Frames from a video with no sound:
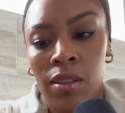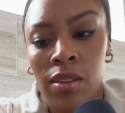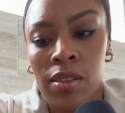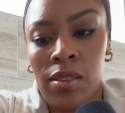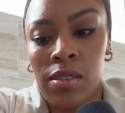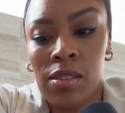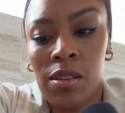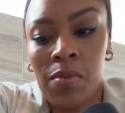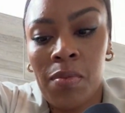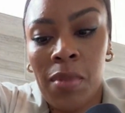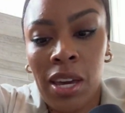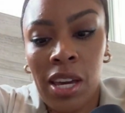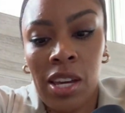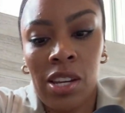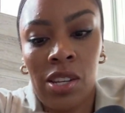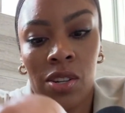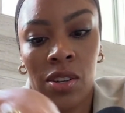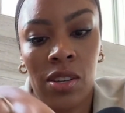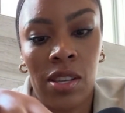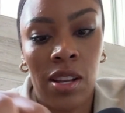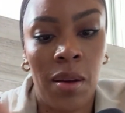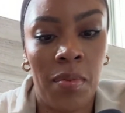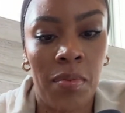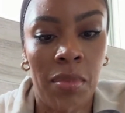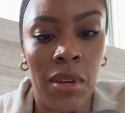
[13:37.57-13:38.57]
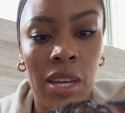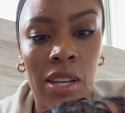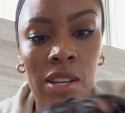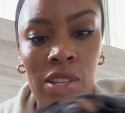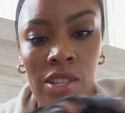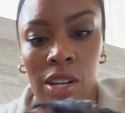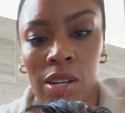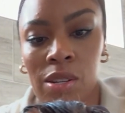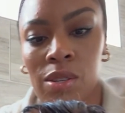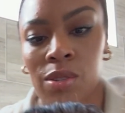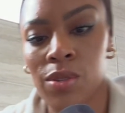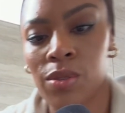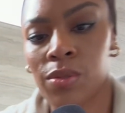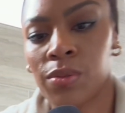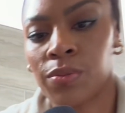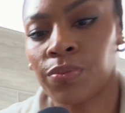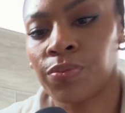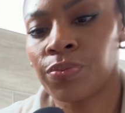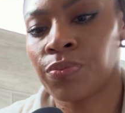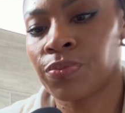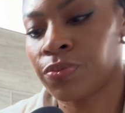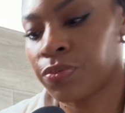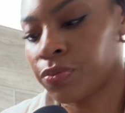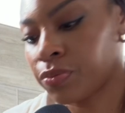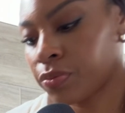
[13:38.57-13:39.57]
So making sure that I'm being gentle.
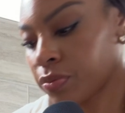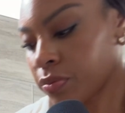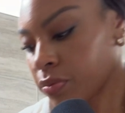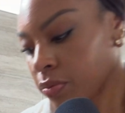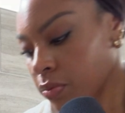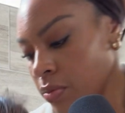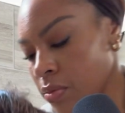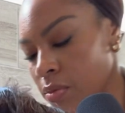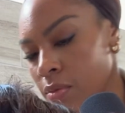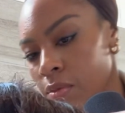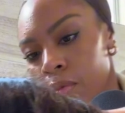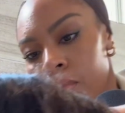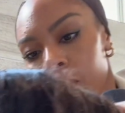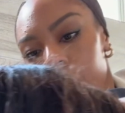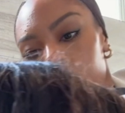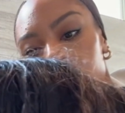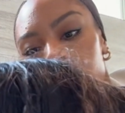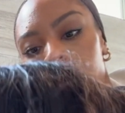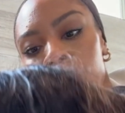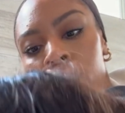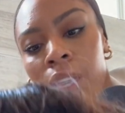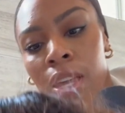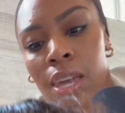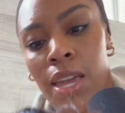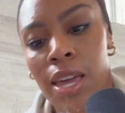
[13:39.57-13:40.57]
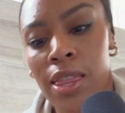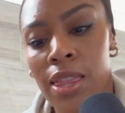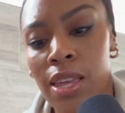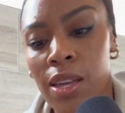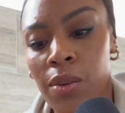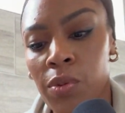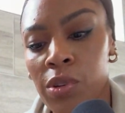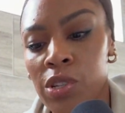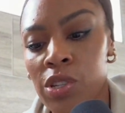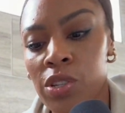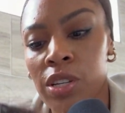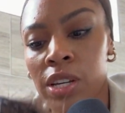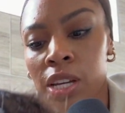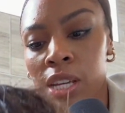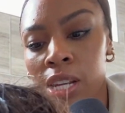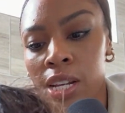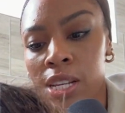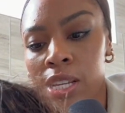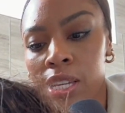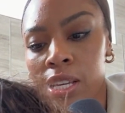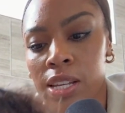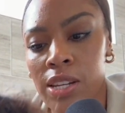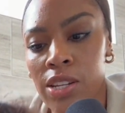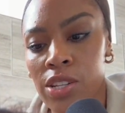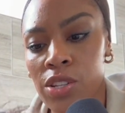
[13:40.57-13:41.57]
And then what you could have
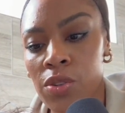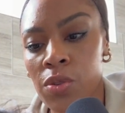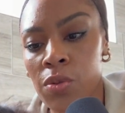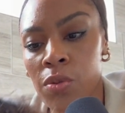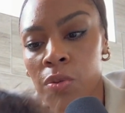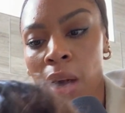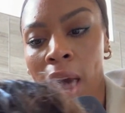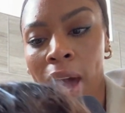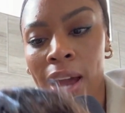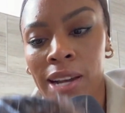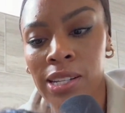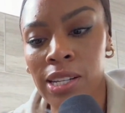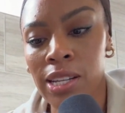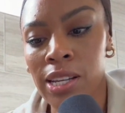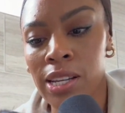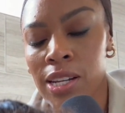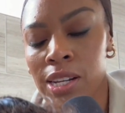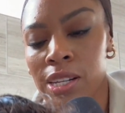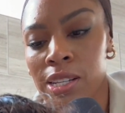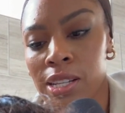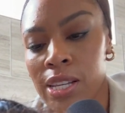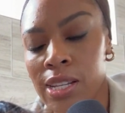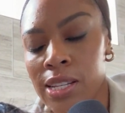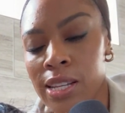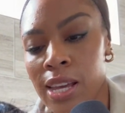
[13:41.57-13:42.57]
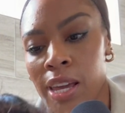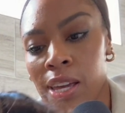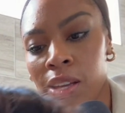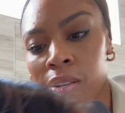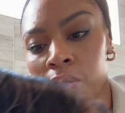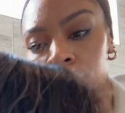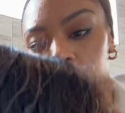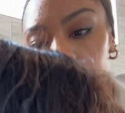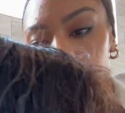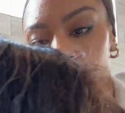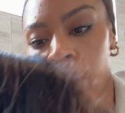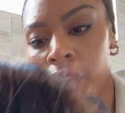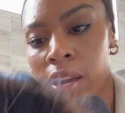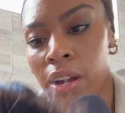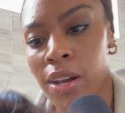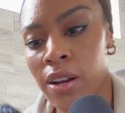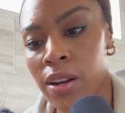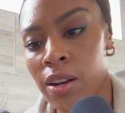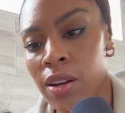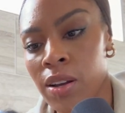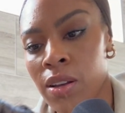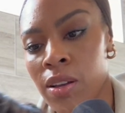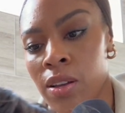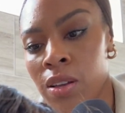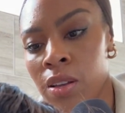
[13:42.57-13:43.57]
did is you actually could have detangled the
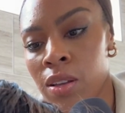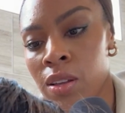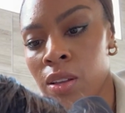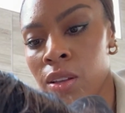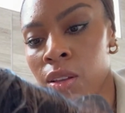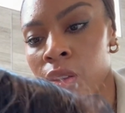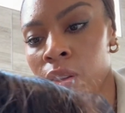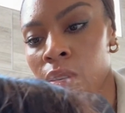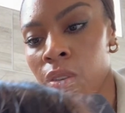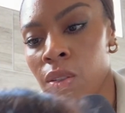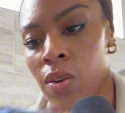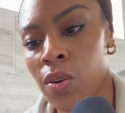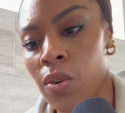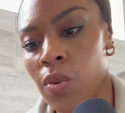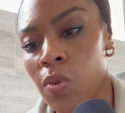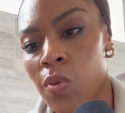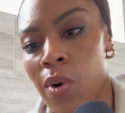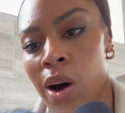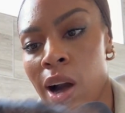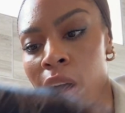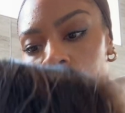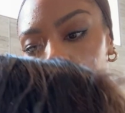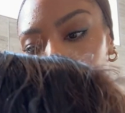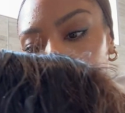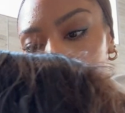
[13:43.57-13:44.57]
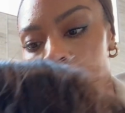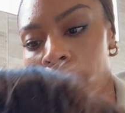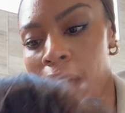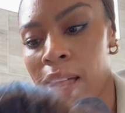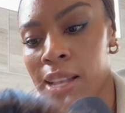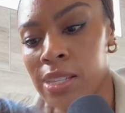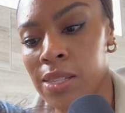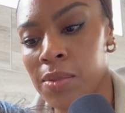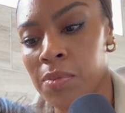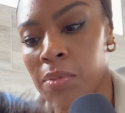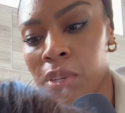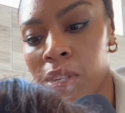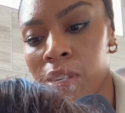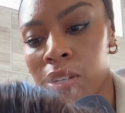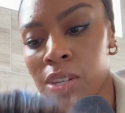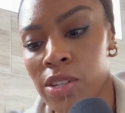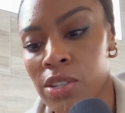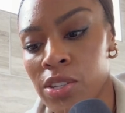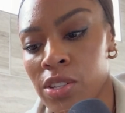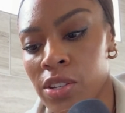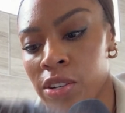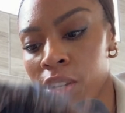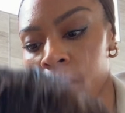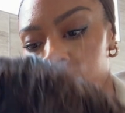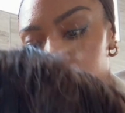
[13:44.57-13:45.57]
hair while it had some
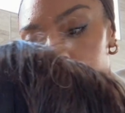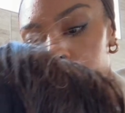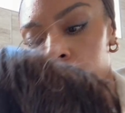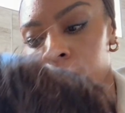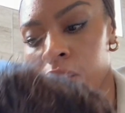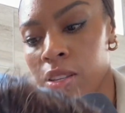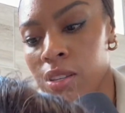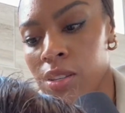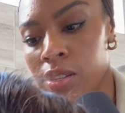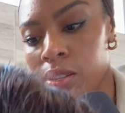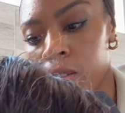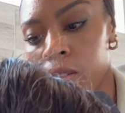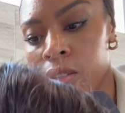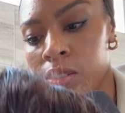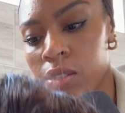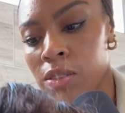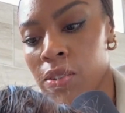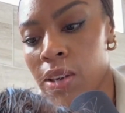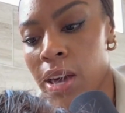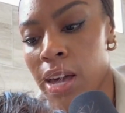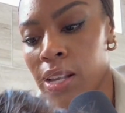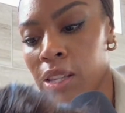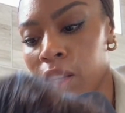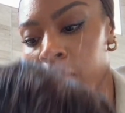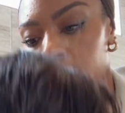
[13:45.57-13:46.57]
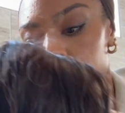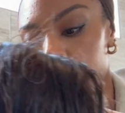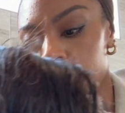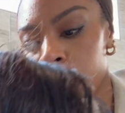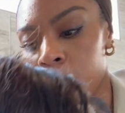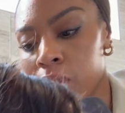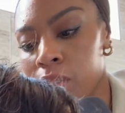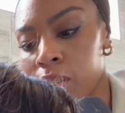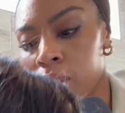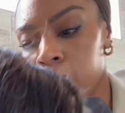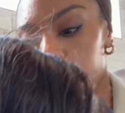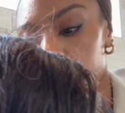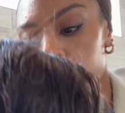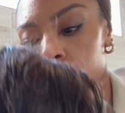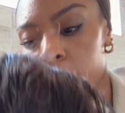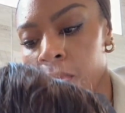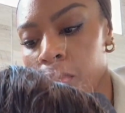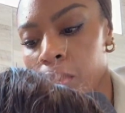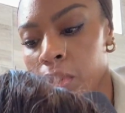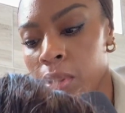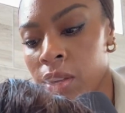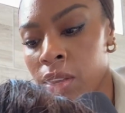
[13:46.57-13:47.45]
conditioner in it. So it had a little bit more slip.